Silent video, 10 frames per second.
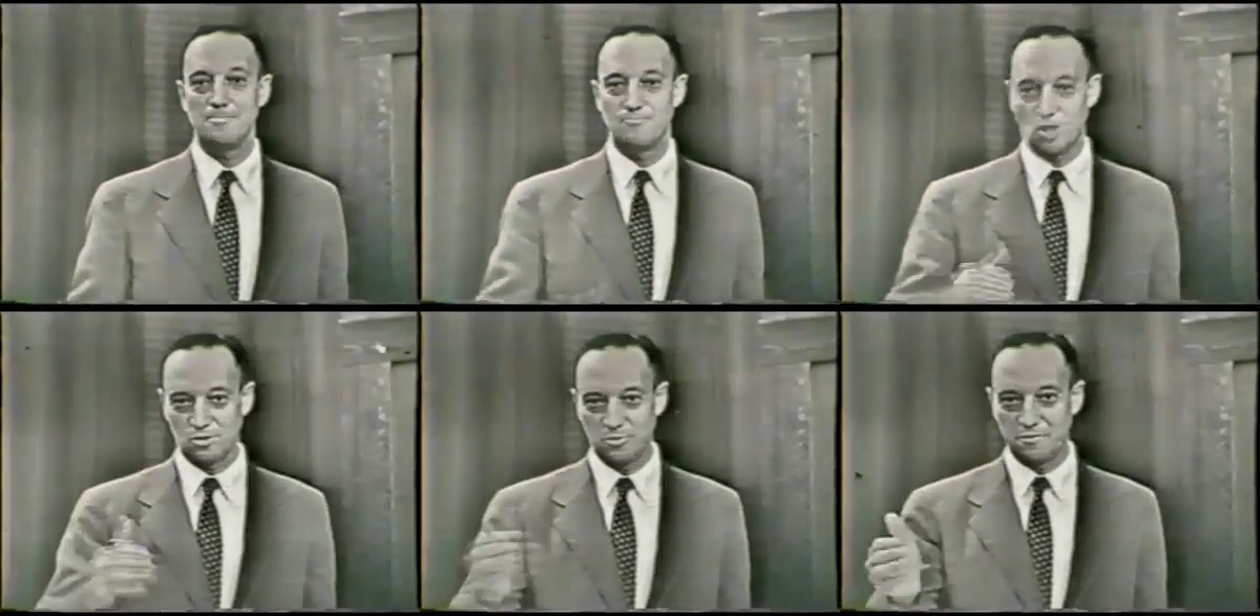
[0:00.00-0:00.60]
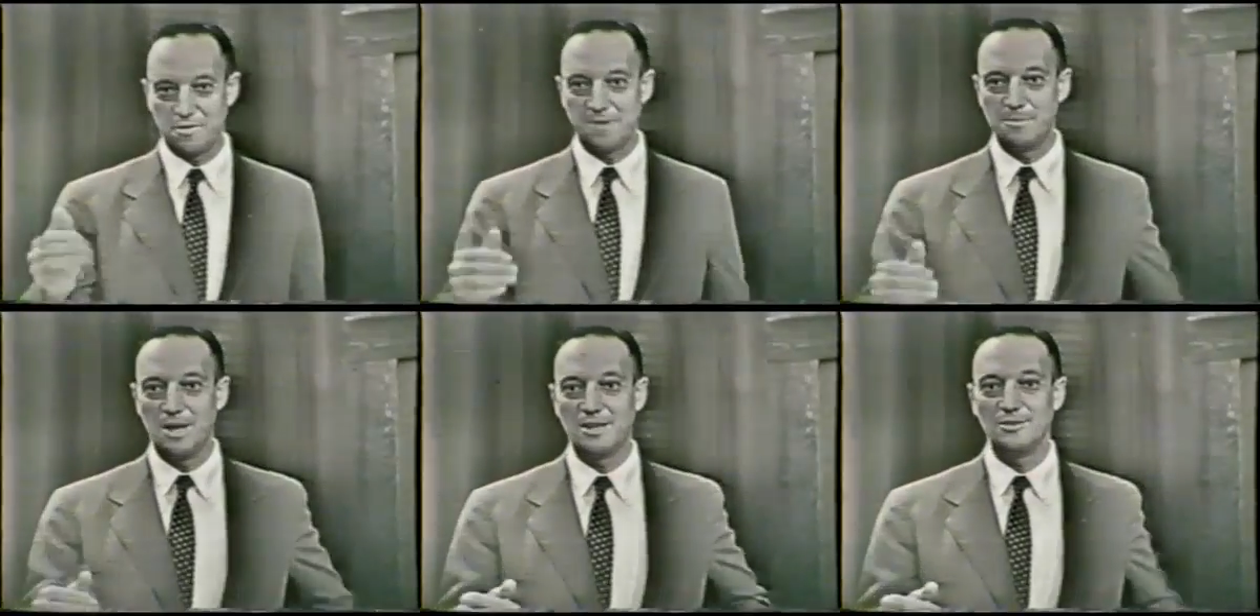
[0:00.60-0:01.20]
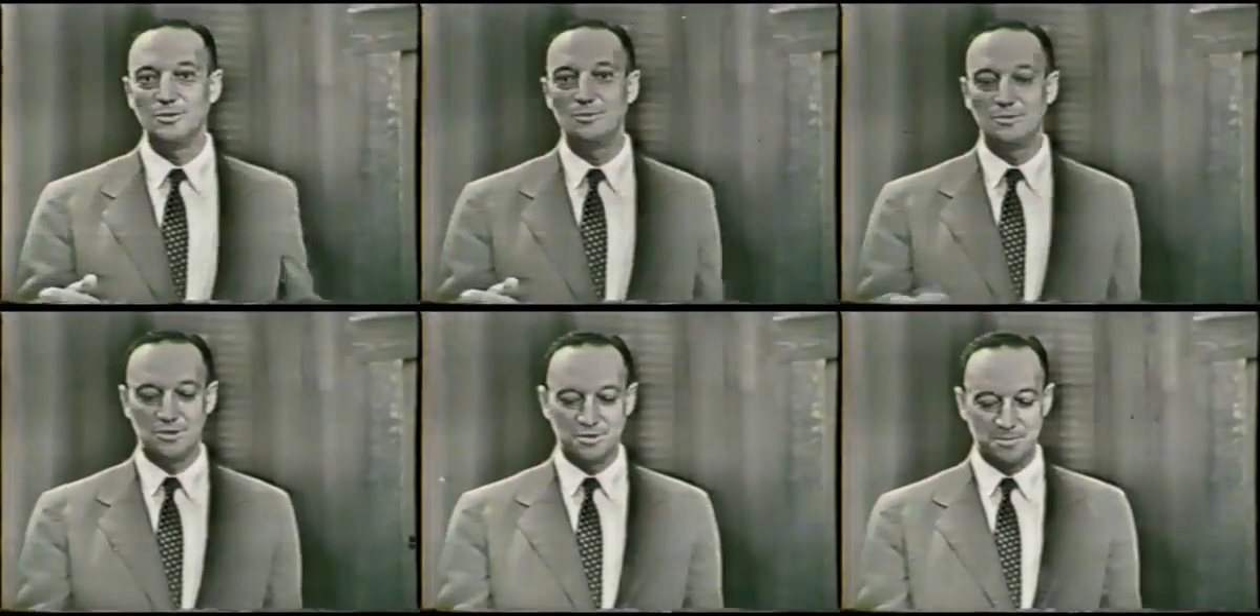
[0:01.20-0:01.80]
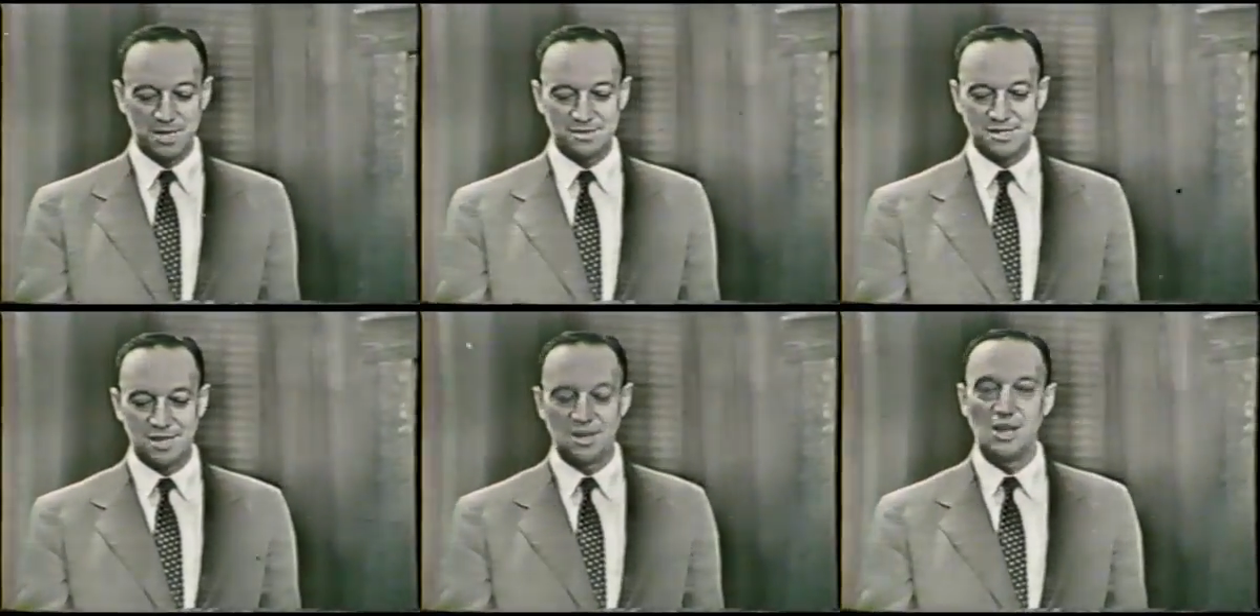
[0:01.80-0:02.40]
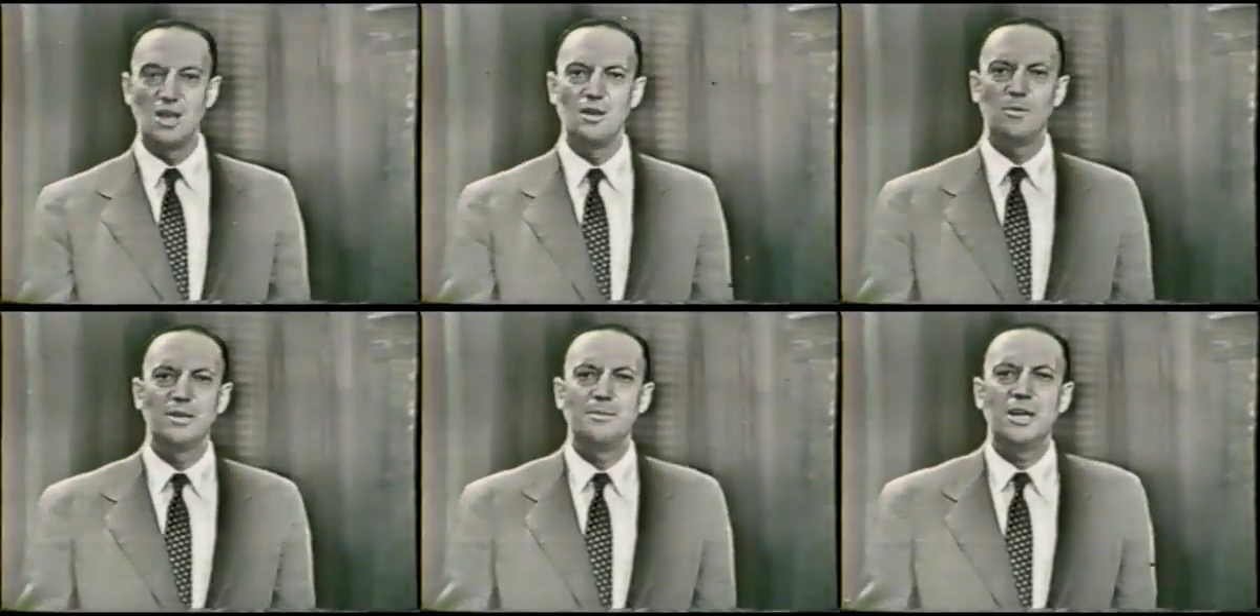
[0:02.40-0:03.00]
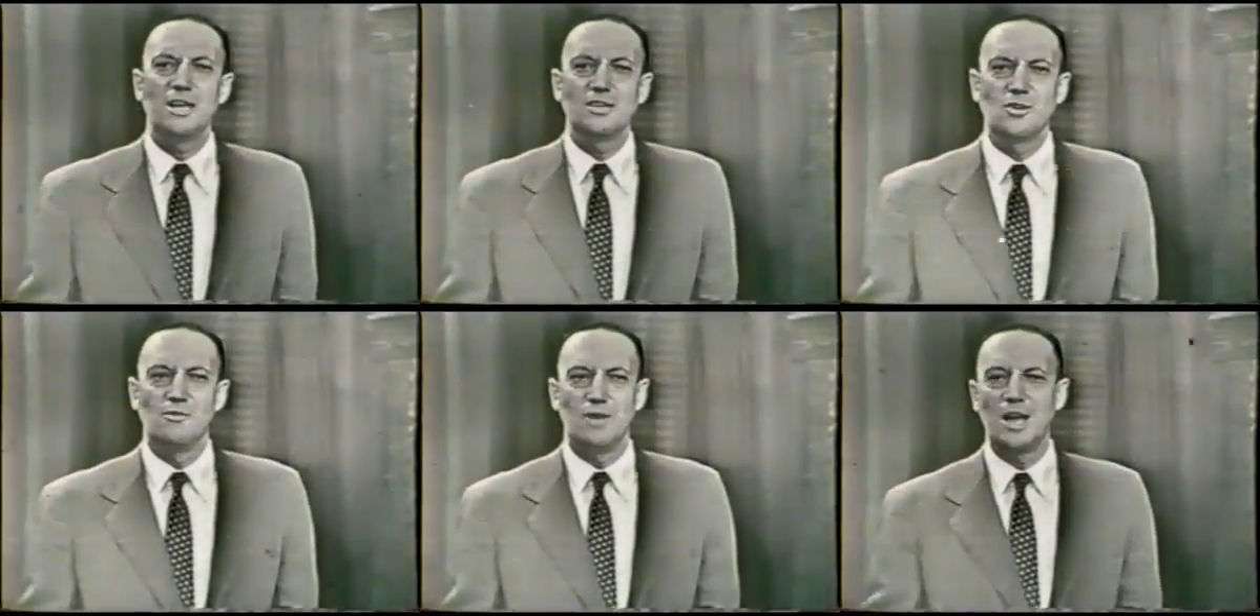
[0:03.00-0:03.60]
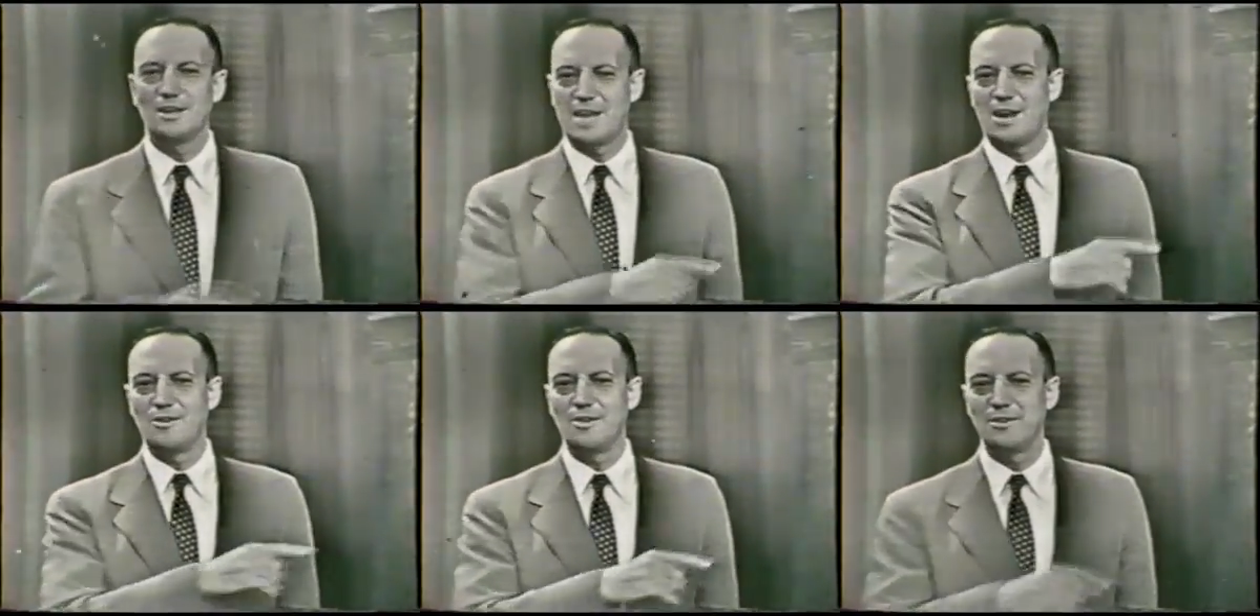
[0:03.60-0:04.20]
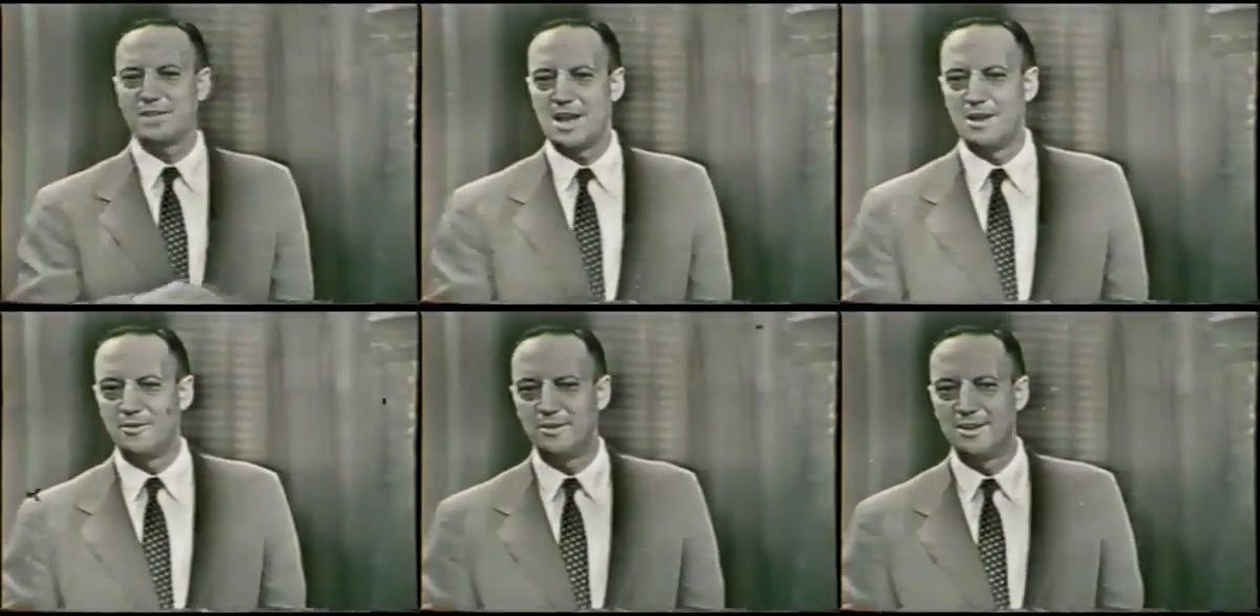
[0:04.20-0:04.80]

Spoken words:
talked to a friend of mine who turned to me and said, when the meeting is over, I'll carry you to town.